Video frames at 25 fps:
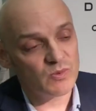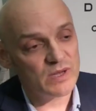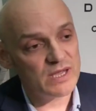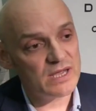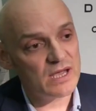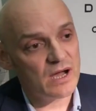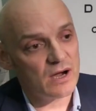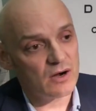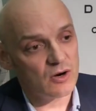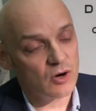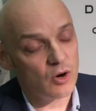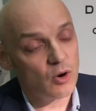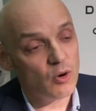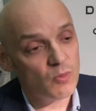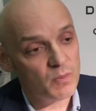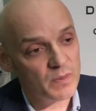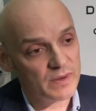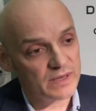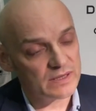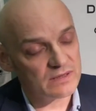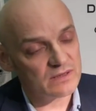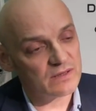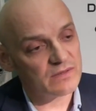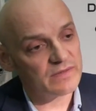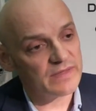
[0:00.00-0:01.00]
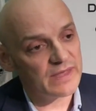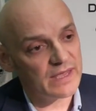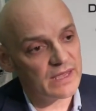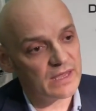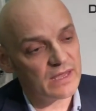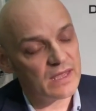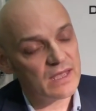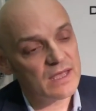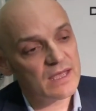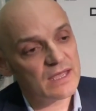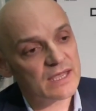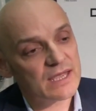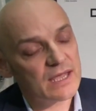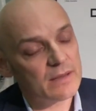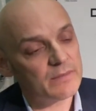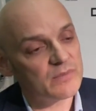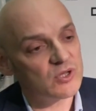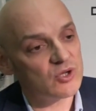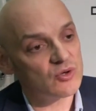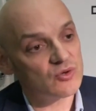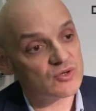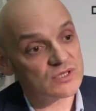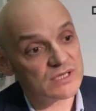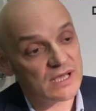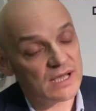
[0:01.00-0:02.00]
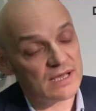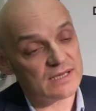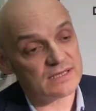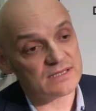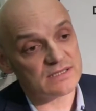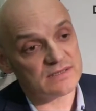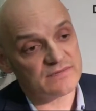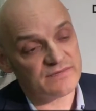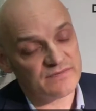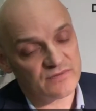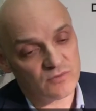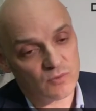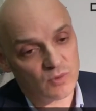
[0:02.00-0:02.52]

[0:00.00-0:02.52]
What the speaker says: We are hoping that they can be used as,